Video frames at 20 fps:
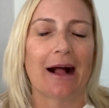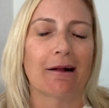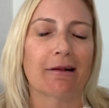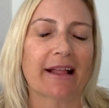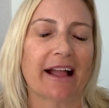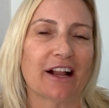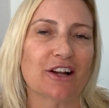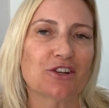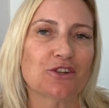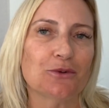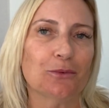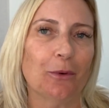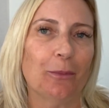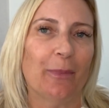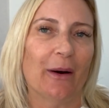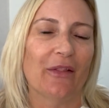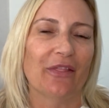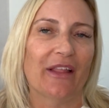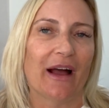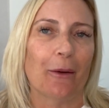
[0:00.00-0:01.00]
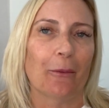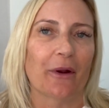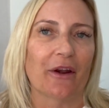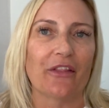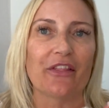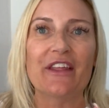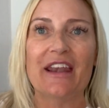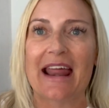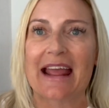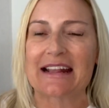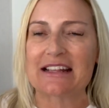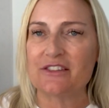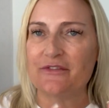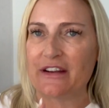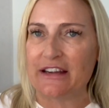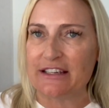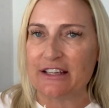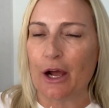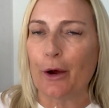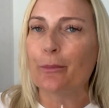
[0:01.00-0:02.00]
I'll catch you up on that one on the next
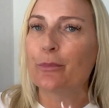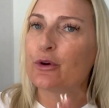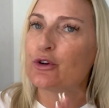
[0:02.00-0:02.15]
video.